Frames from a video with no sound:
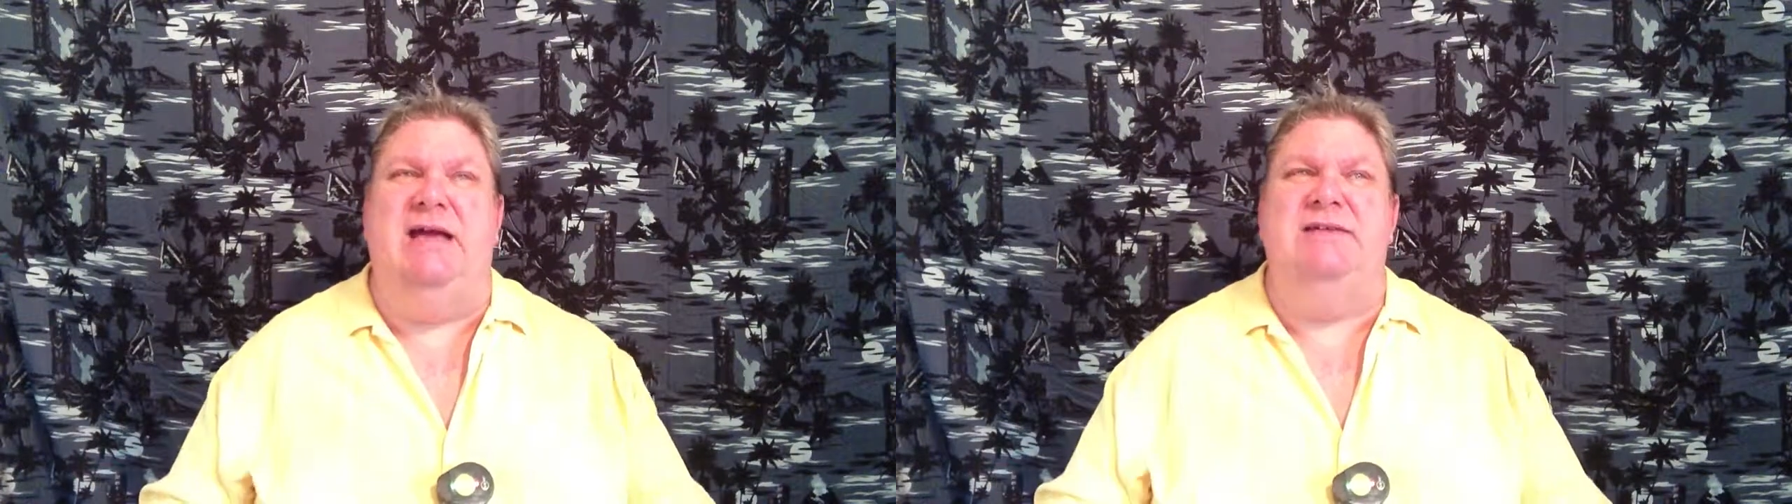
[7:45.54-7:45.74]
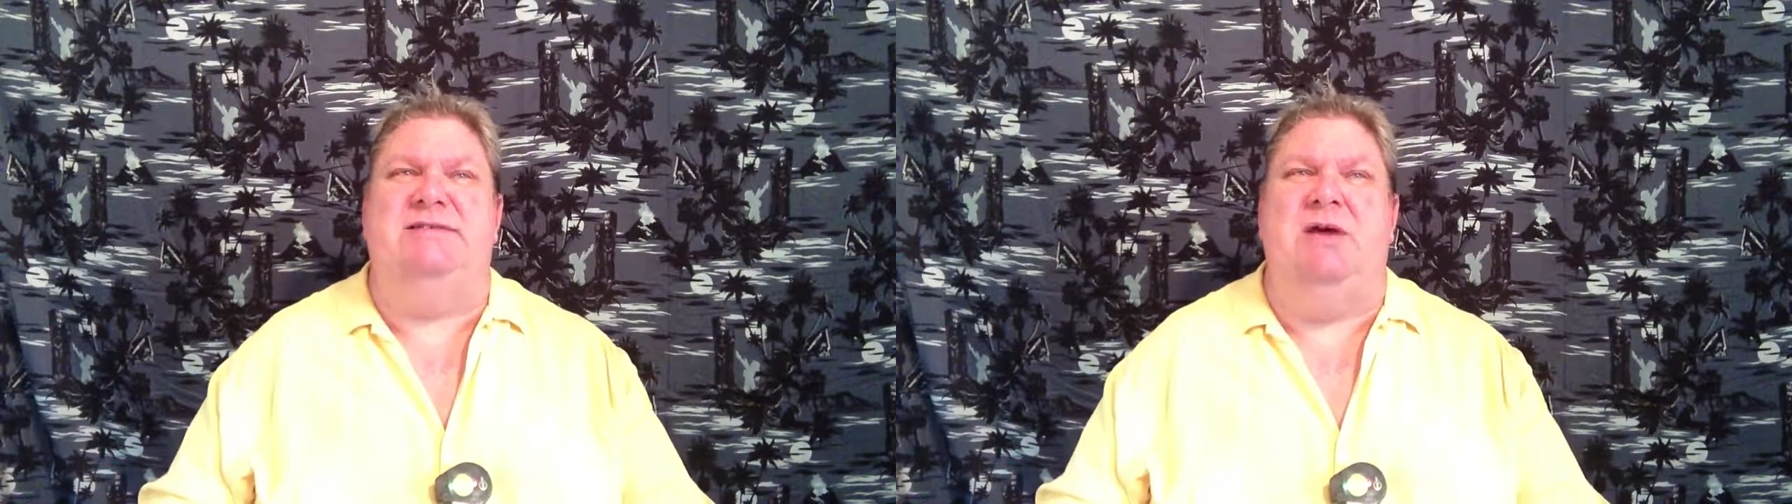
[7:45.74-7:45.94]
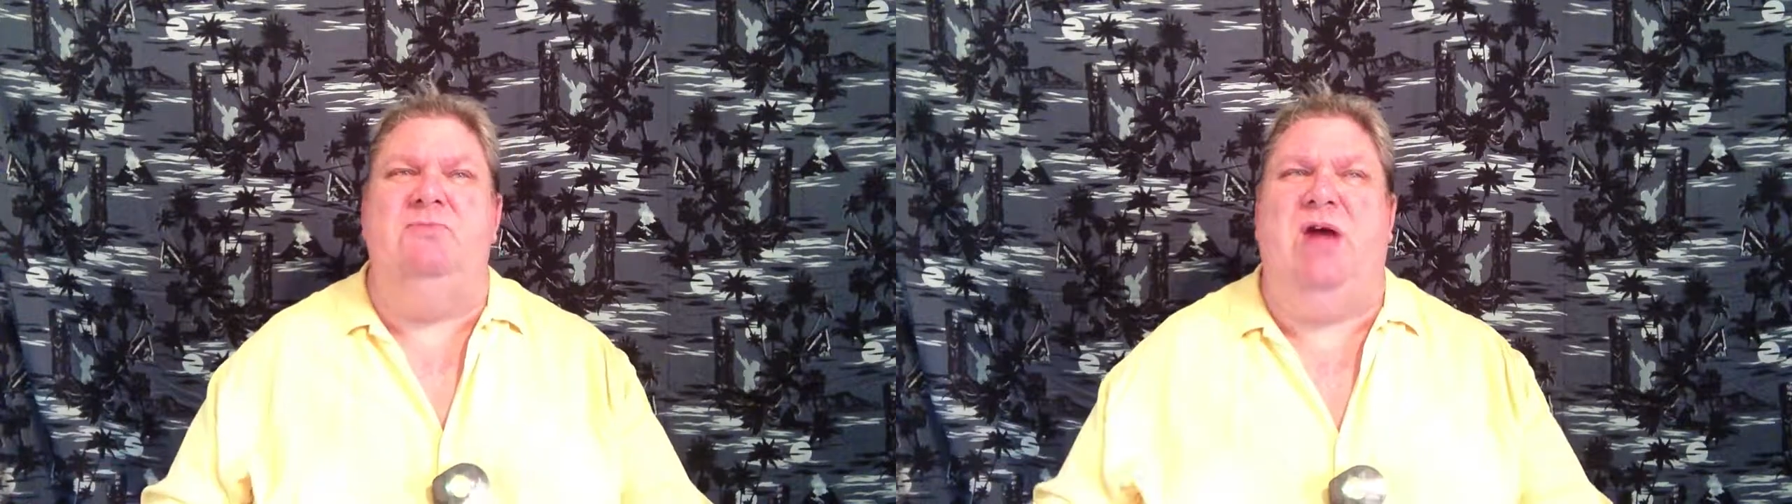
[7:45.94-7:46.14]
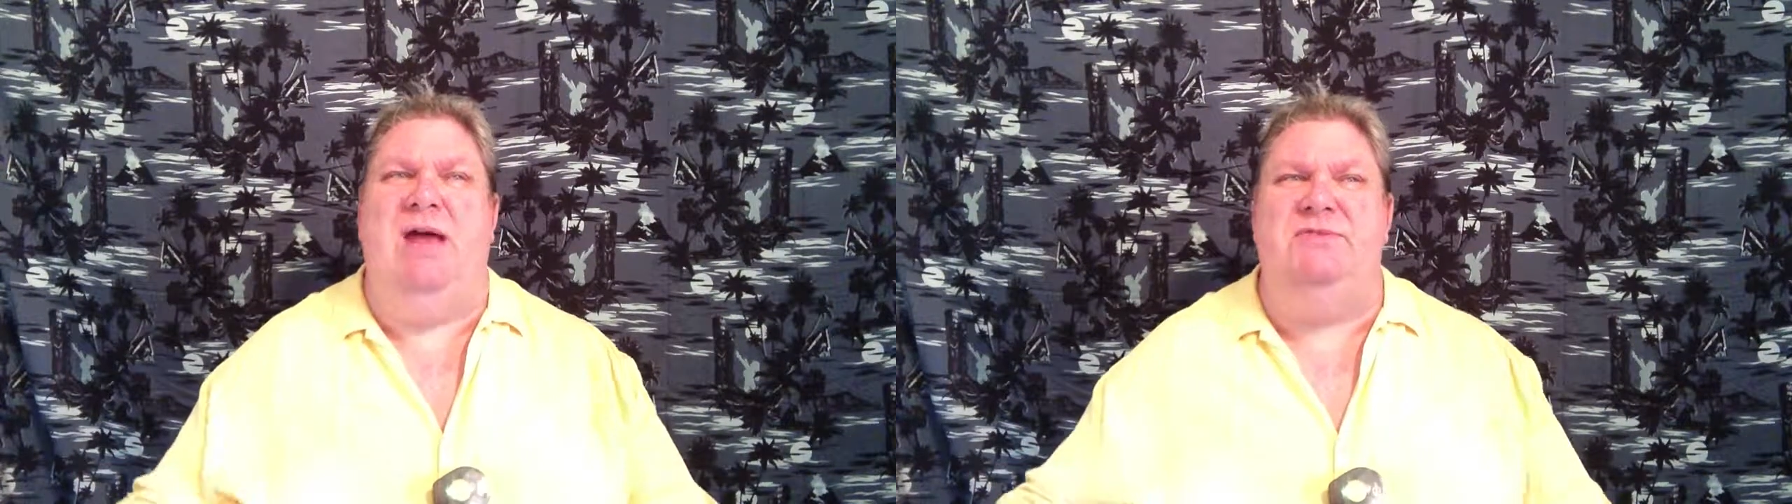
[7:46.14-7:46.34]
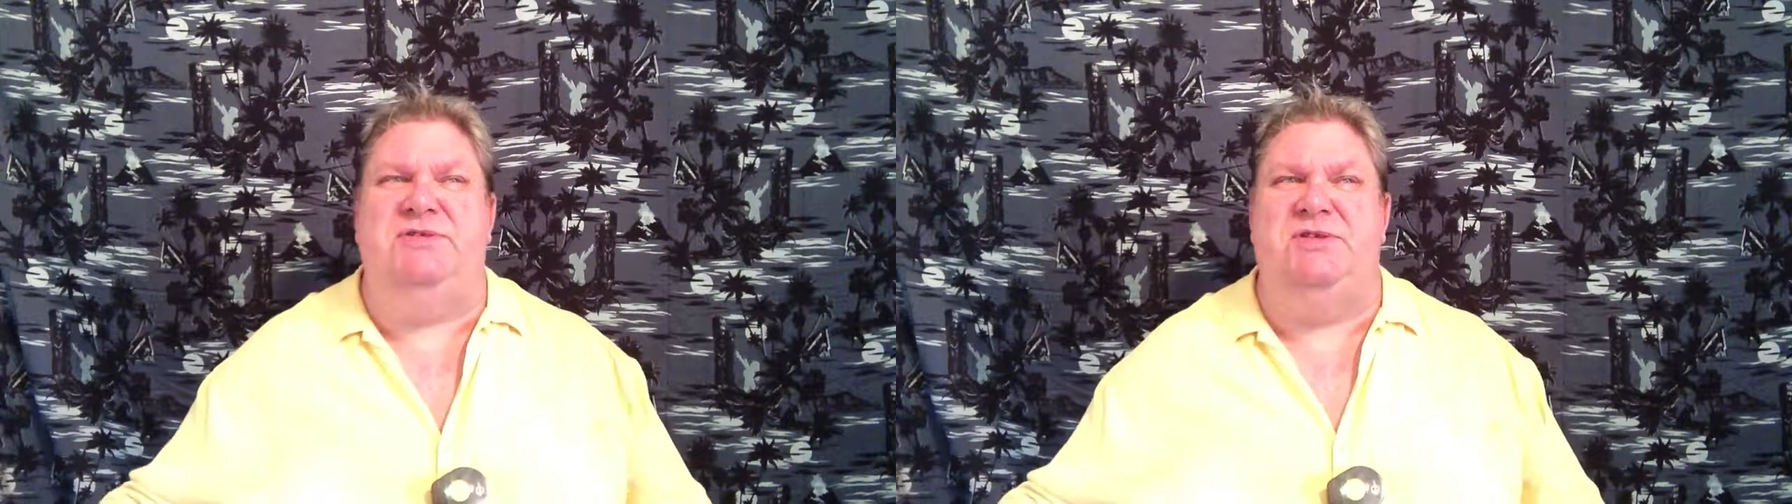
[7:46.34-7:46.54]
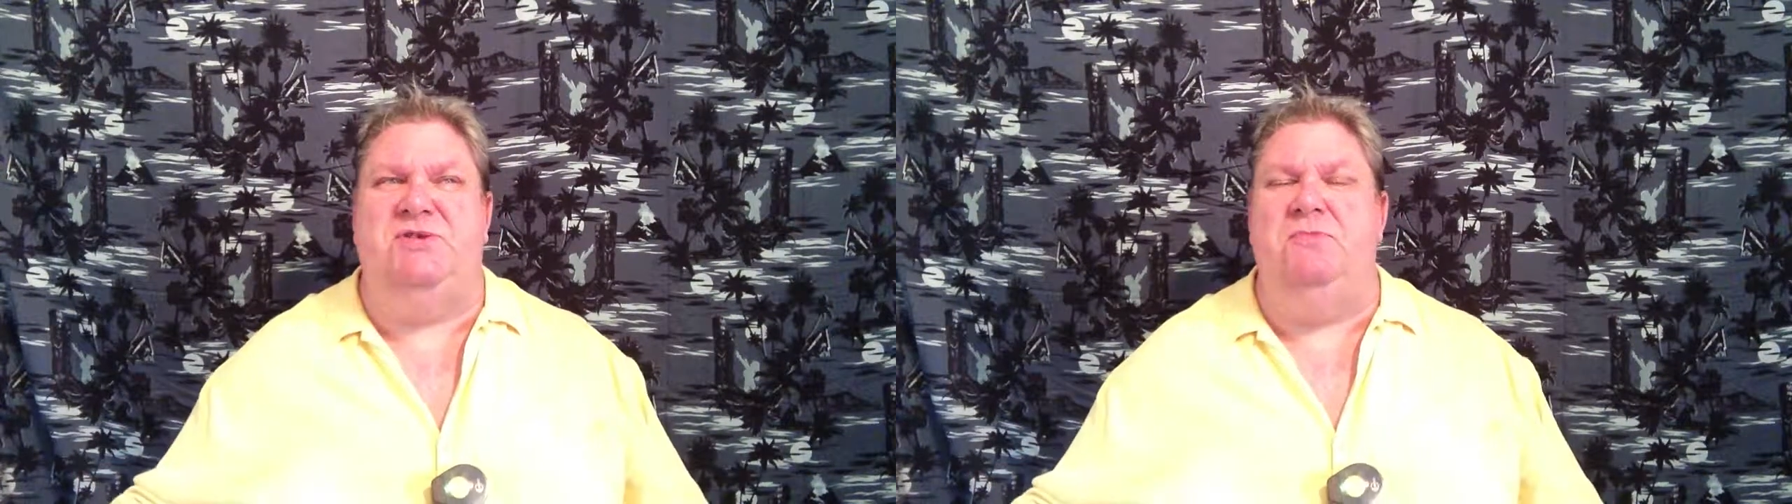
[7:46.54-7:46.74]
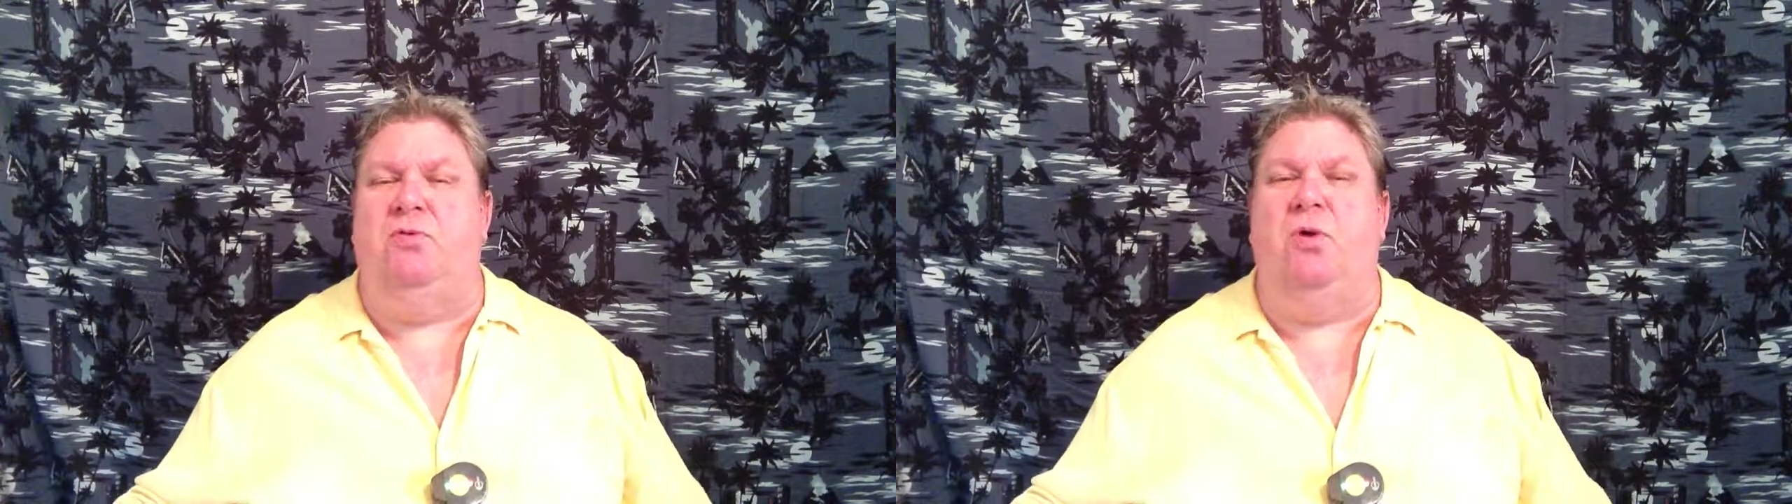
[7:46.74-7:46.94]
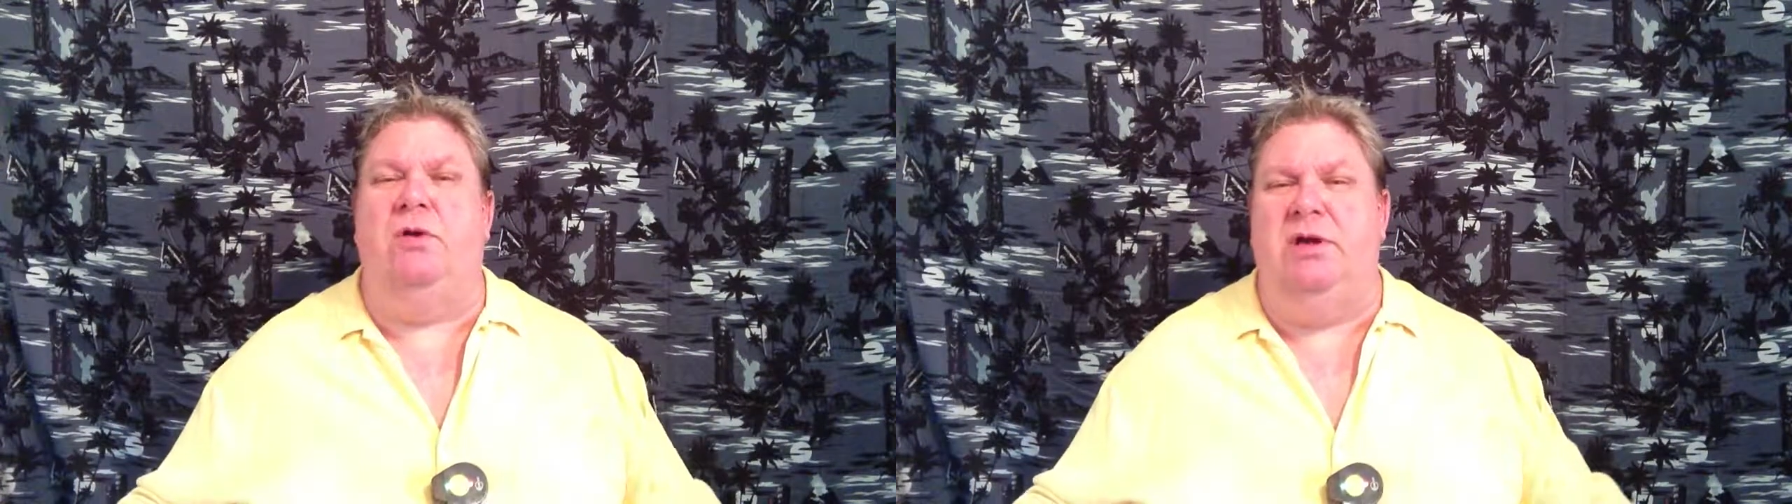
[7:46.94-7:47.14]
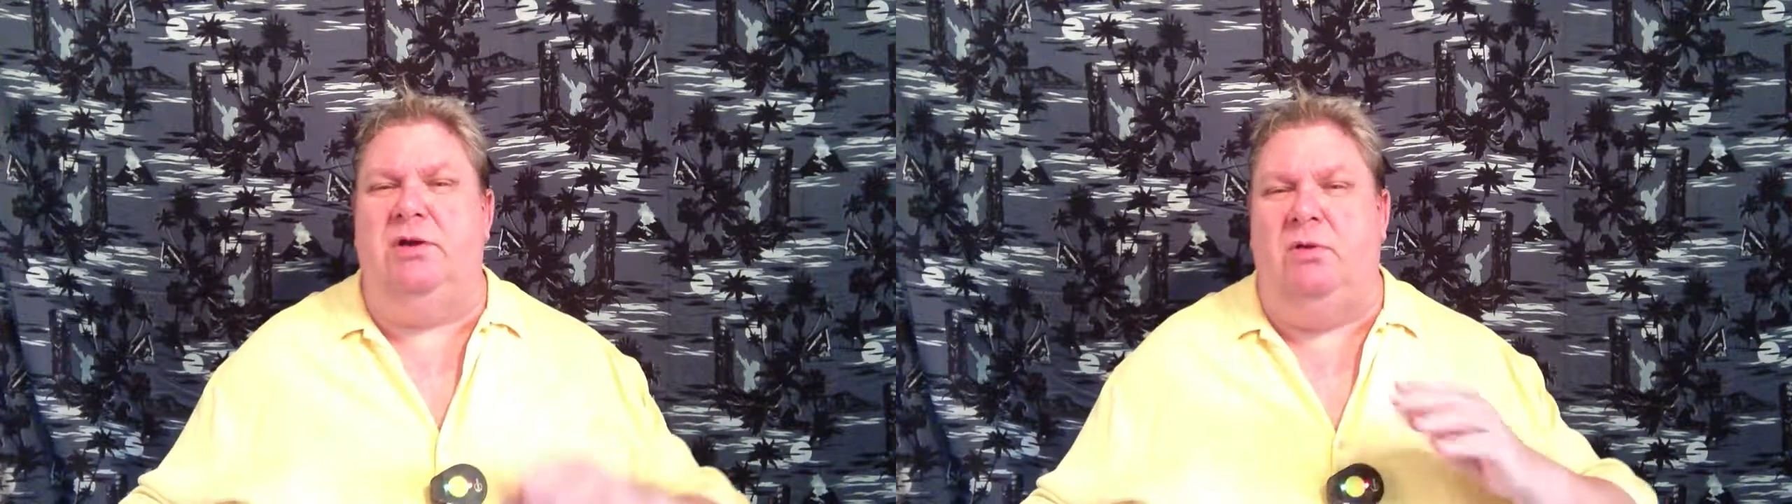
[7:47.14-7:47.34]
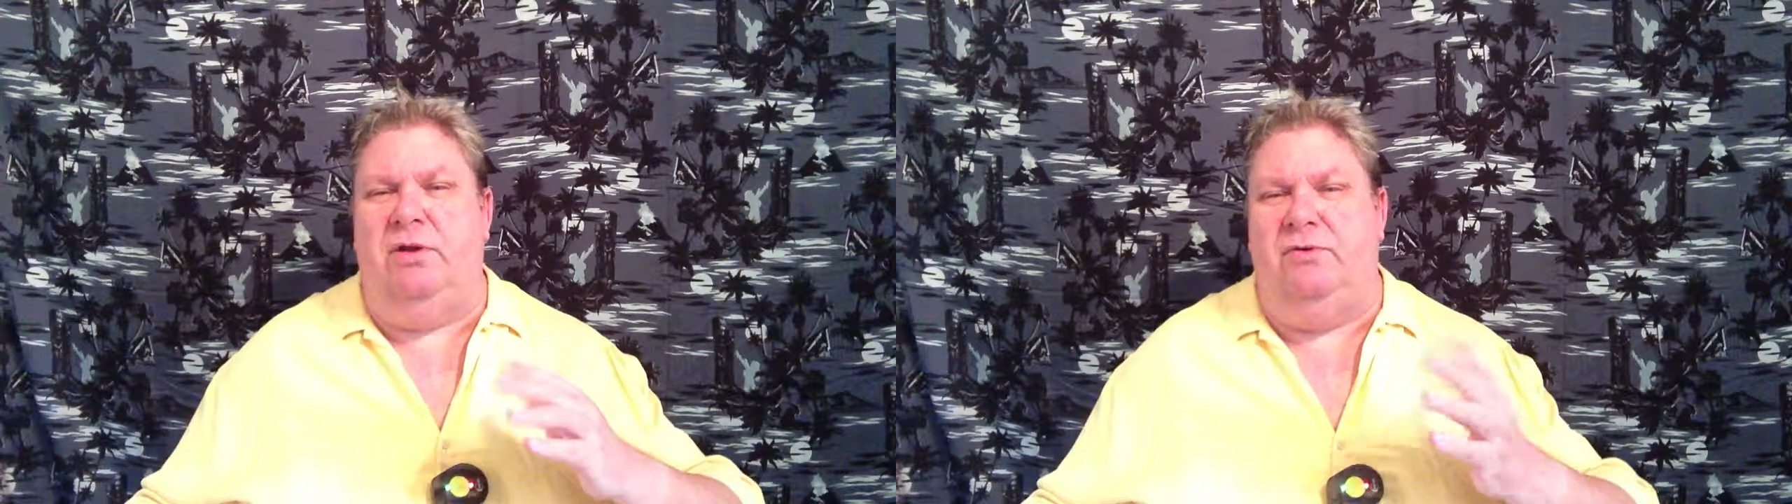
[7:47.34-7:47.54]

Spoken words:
sometimes the superordinate goal